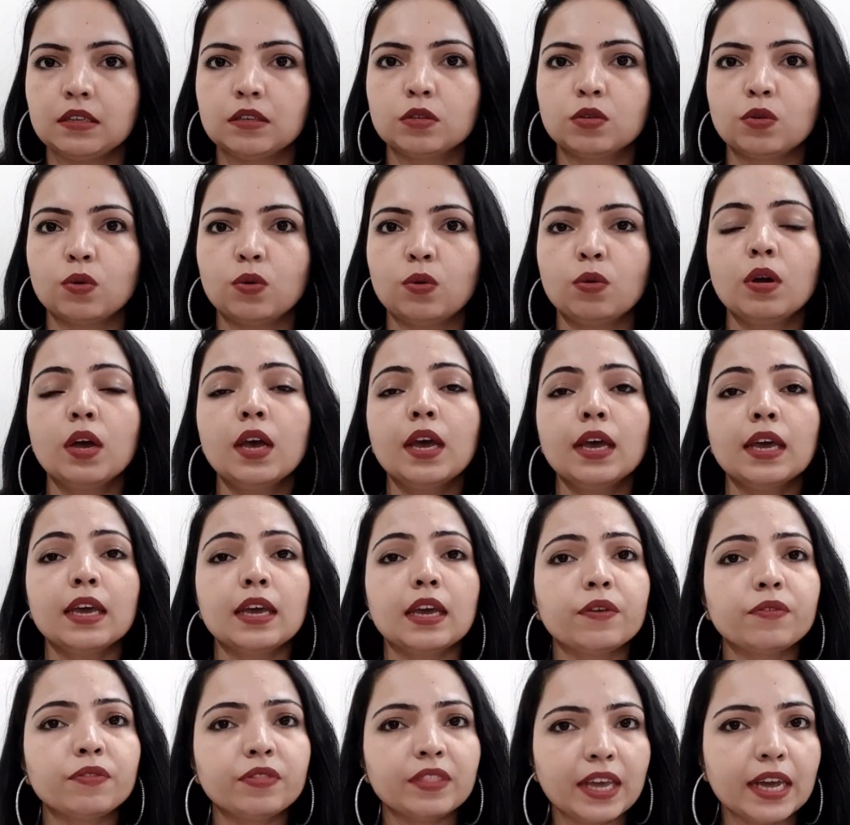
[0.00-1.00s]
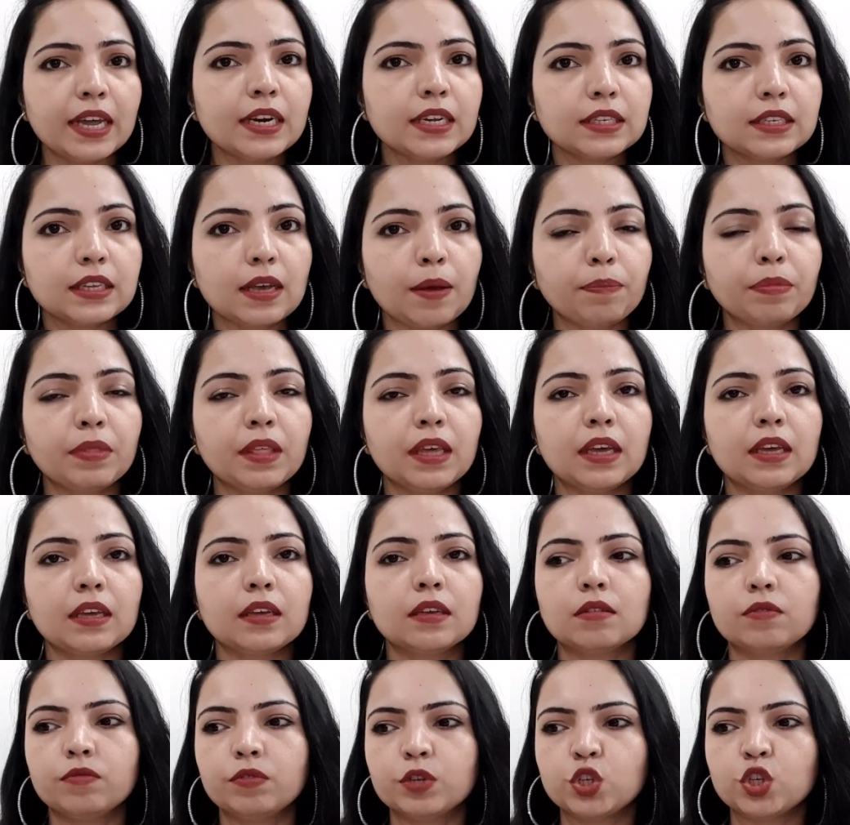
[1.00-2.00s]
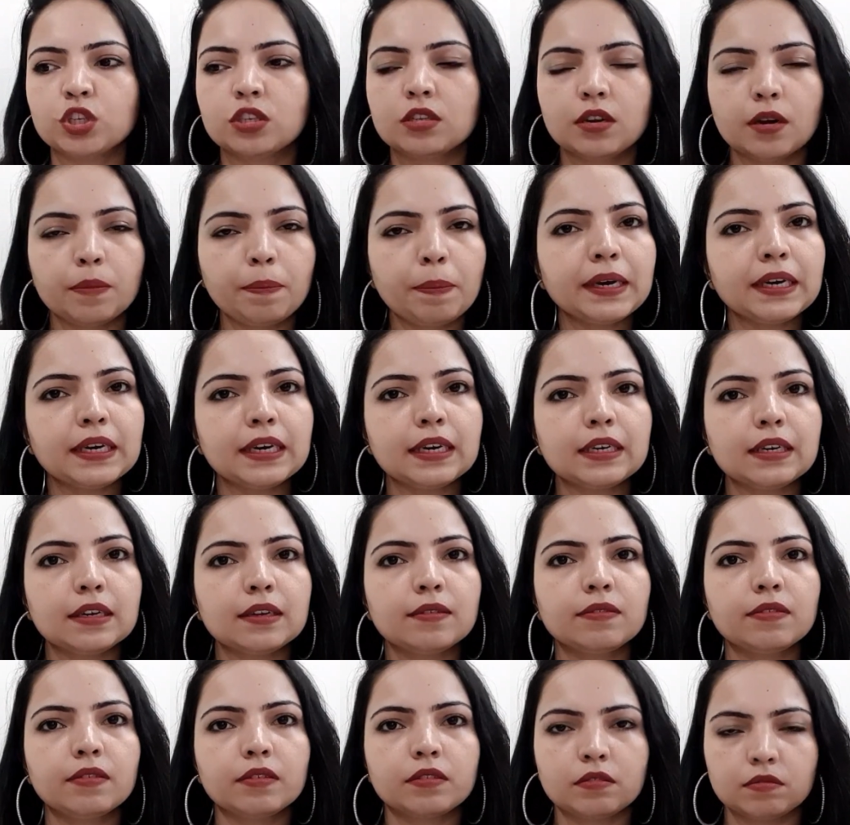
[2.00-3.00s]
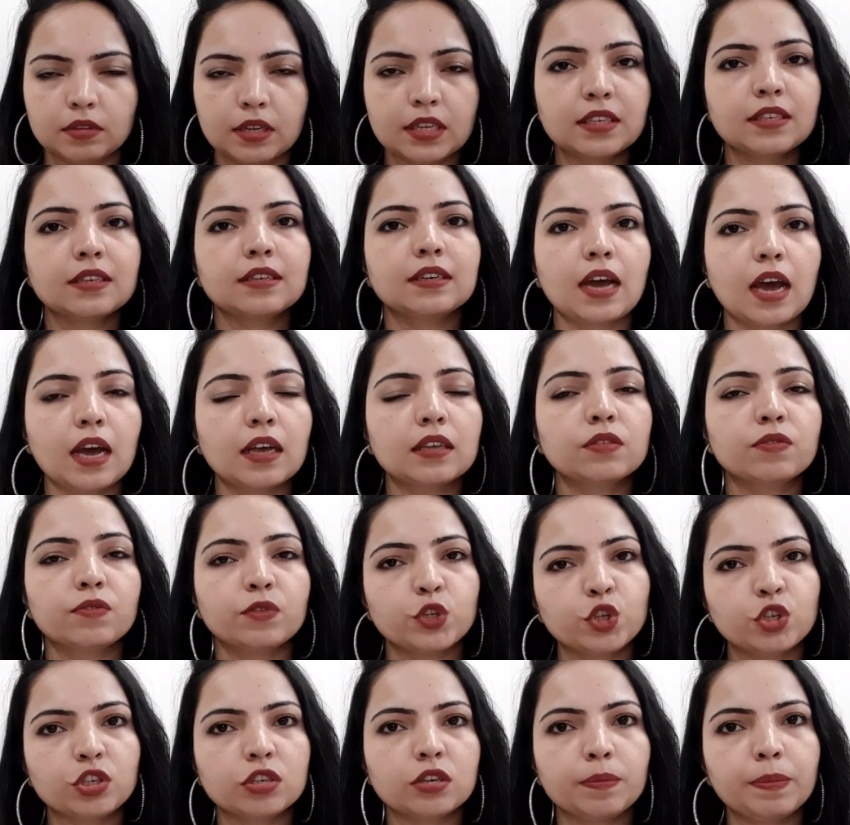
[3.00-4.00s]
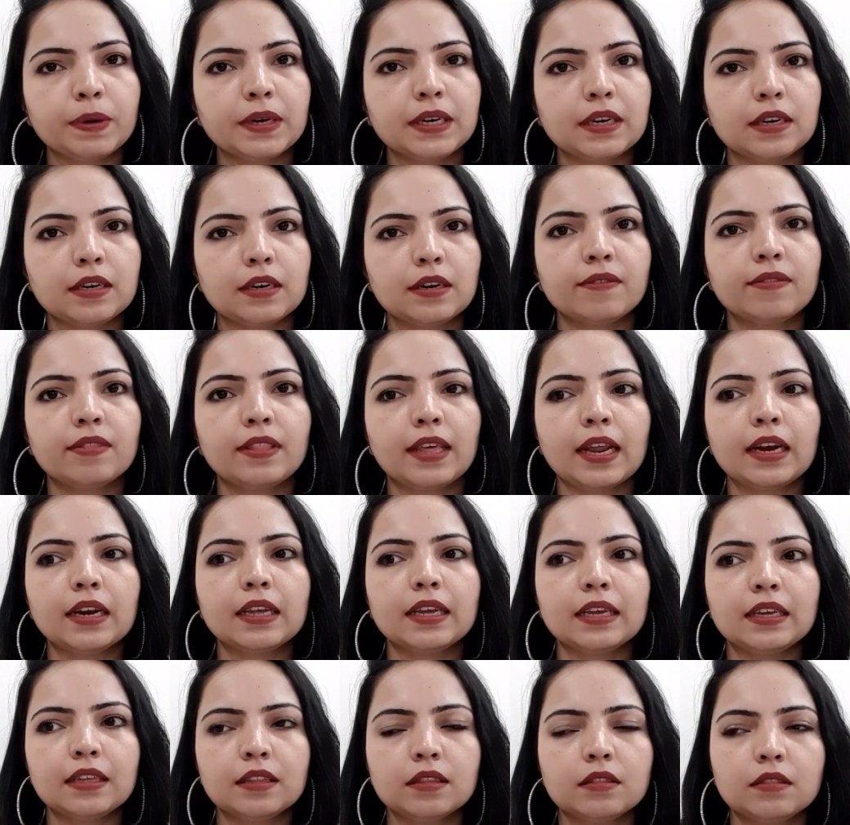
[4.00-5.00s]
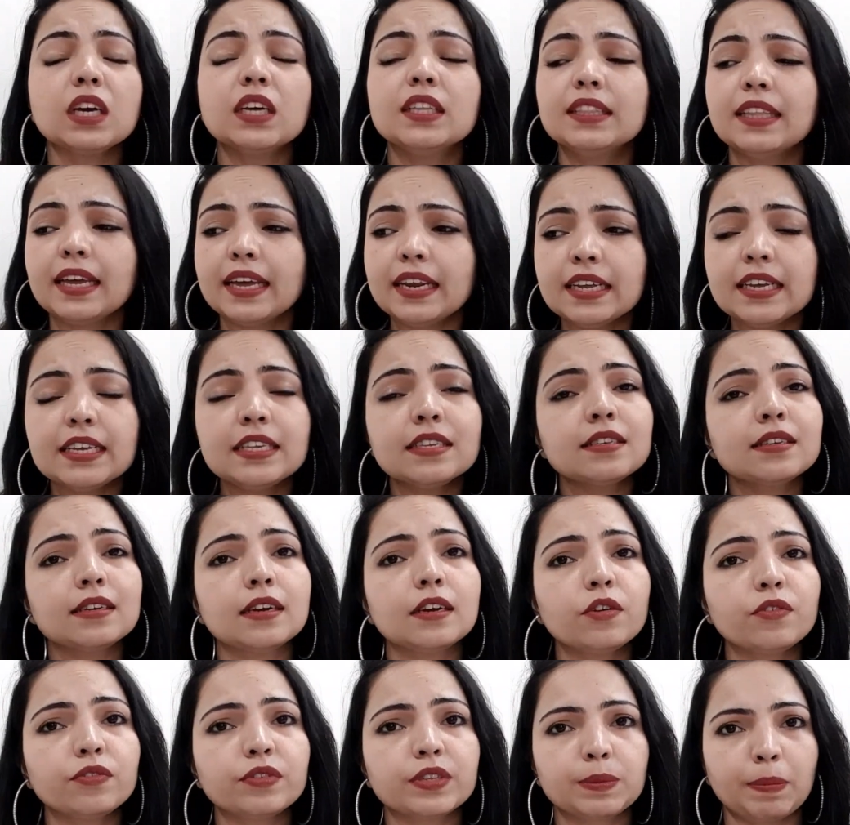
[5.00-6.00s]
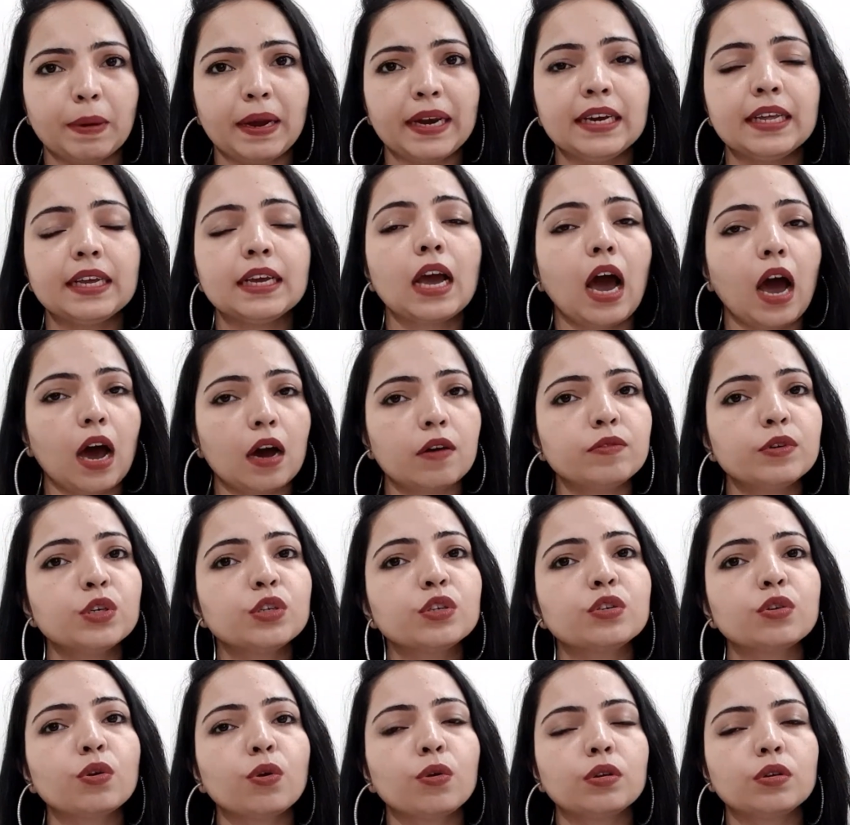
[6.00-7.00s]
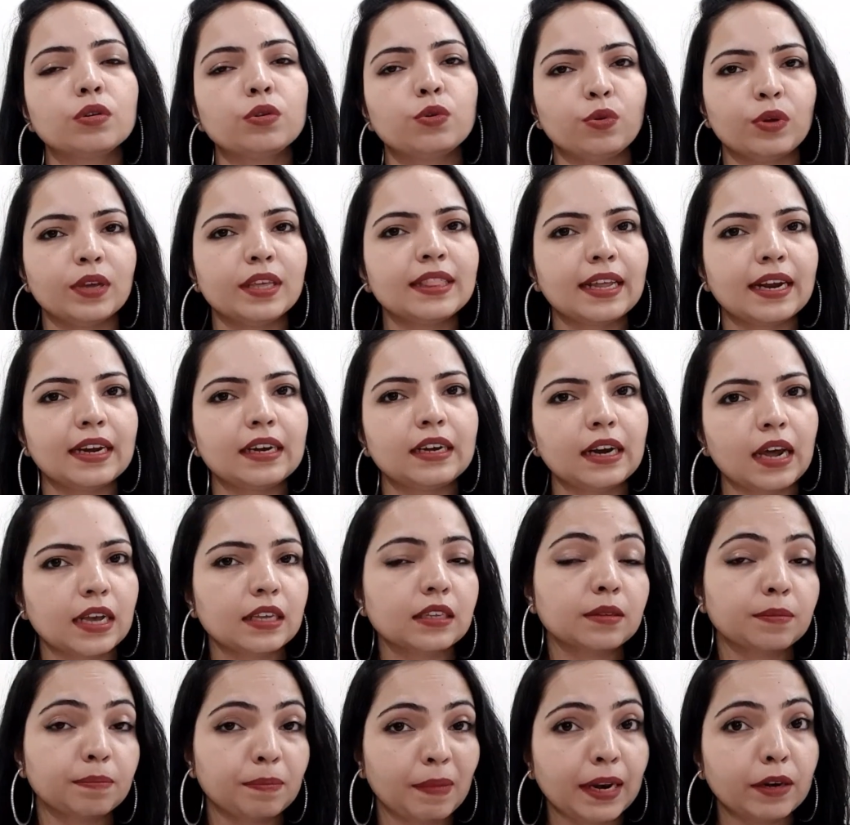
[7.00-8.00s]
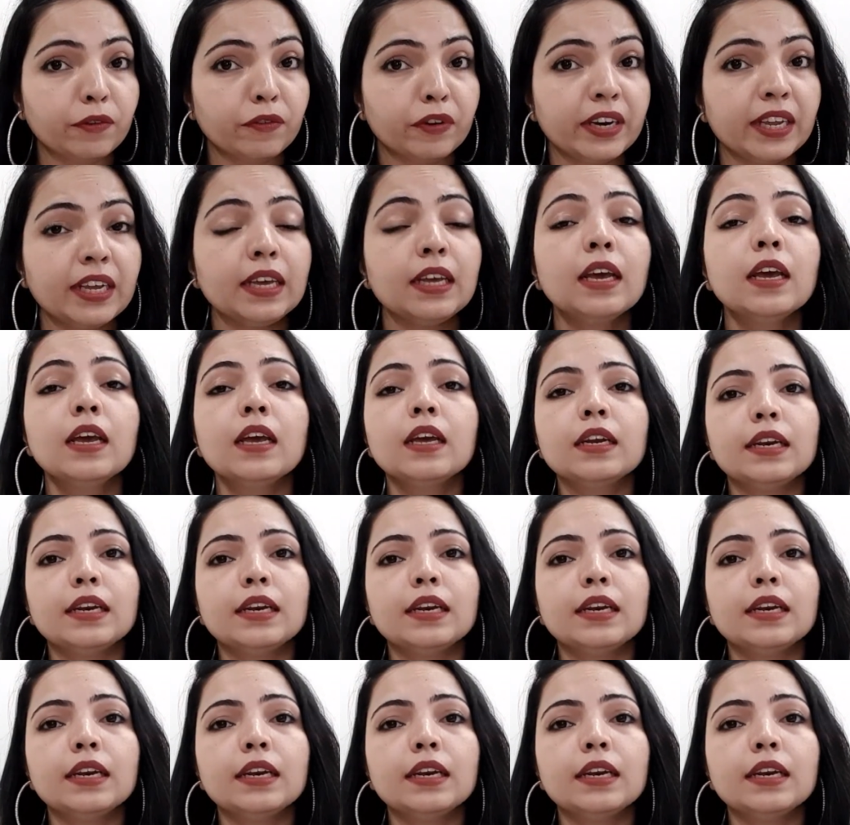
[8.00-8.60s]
So if there is something which is repetitive, there's a task which is repetitive, then instead of spending hours on doing that task manually,